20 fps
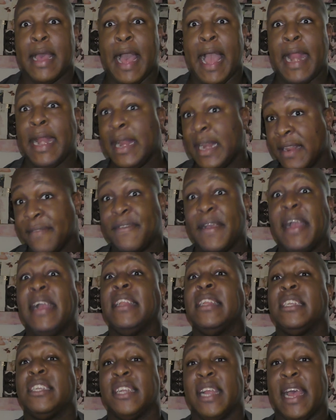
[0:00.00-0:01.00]
I need to
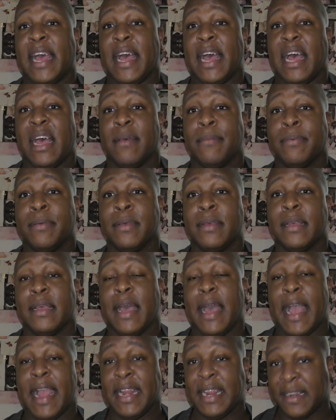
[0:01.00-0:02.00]
find a job.
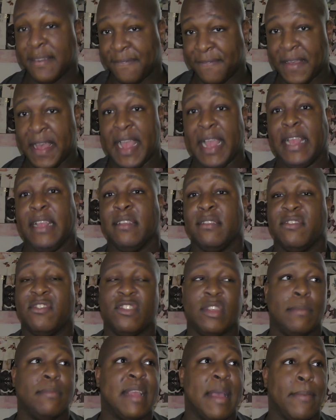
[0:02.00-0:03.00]
I need to find
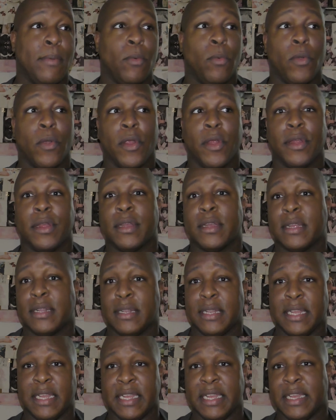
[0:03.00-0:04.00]
some type of
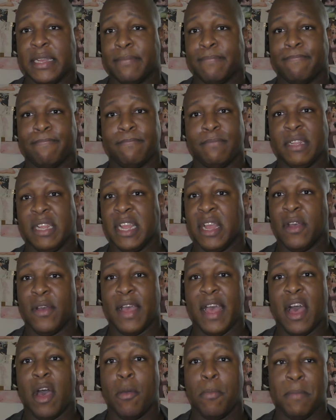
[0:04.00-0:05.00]
work to, you know,
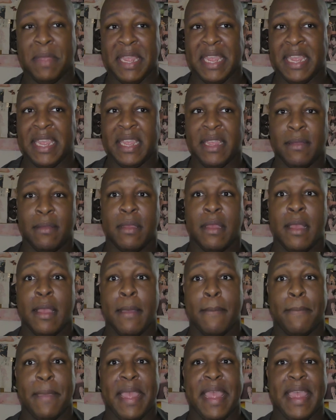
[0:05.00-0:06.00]
help me
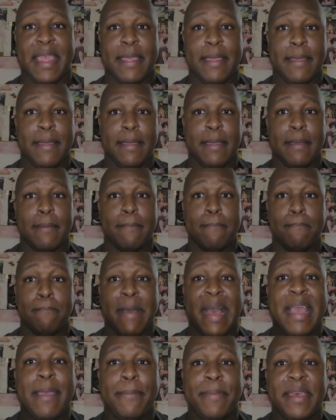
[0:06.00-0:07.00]
pay
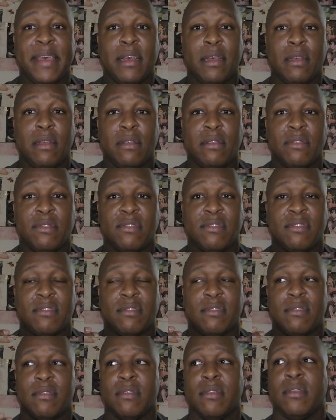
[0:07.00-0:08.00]
my
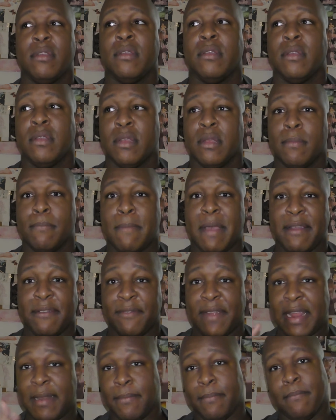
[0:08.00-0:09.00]
bills, my
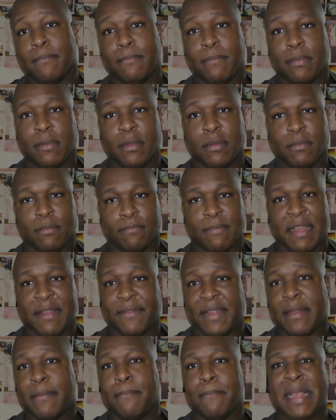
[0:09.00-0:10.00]

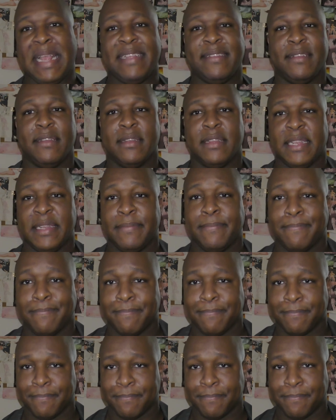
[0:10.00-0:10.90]
rent, basically.